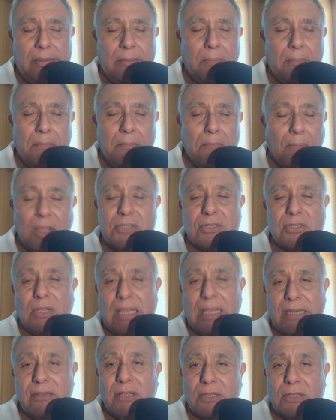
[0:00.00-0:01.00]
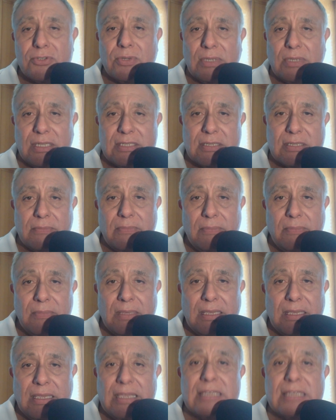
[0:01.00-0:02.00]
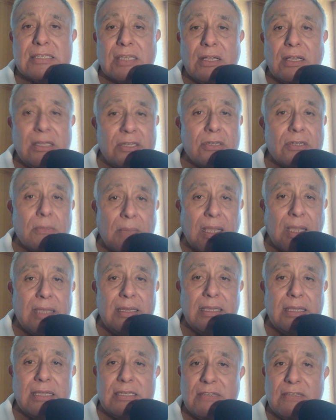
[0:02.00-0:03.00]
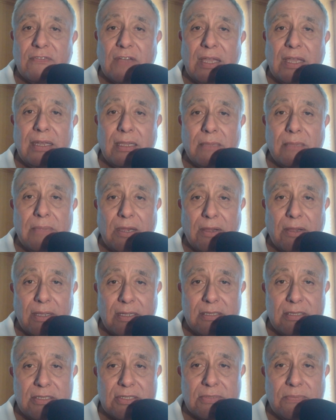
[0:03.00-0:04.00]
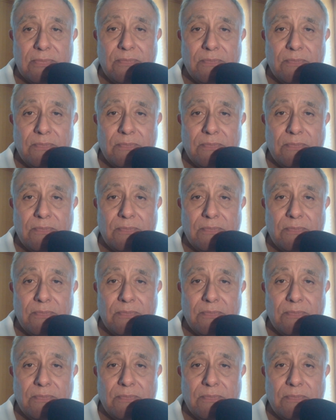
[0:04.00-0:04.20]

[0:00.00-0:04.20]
multiculturalism is undermining and dividing Americans.